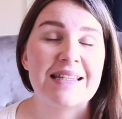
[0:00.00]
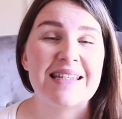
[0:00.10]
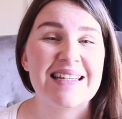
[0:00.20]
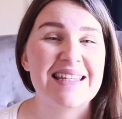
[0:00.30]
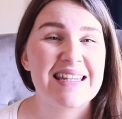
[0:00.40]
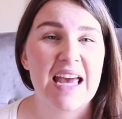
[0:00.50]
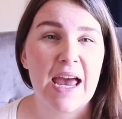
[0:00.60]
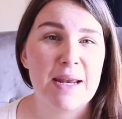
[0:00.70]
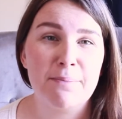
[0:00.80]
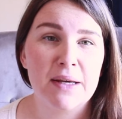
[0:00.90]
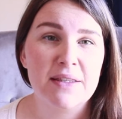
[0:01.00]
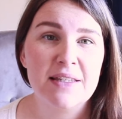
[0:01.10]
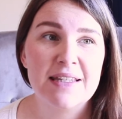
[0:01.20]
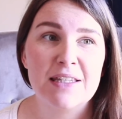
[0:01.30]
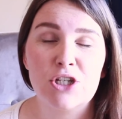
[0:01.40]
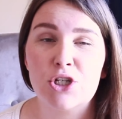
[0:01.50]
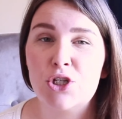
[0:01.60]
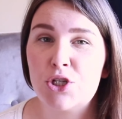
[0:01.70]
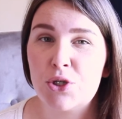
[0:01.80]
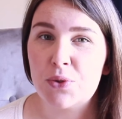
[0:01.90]
6 to 8 months to
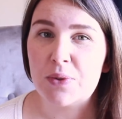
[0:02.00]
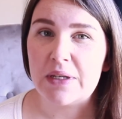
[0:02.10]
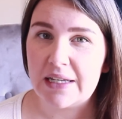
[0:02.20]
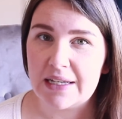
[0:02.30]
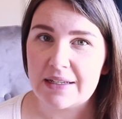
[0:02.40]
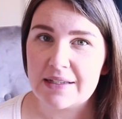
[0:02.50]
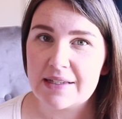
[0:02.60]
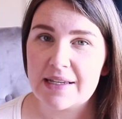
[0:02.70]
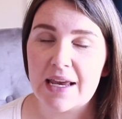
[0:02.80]
2 years.